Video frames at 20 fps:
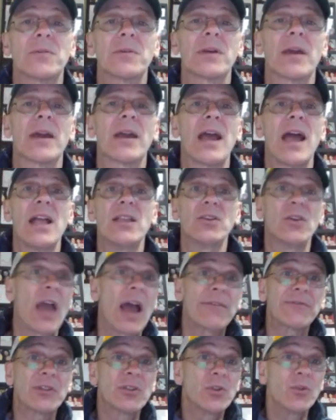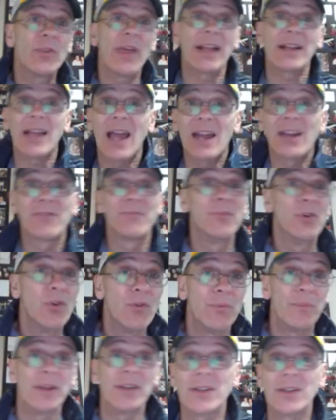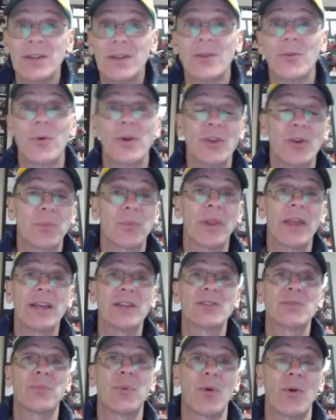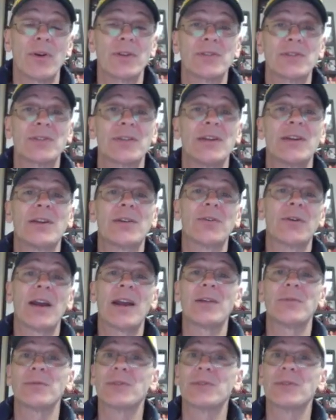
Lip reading: Okay. And you have to do that kind of movement when you're playing sports, right?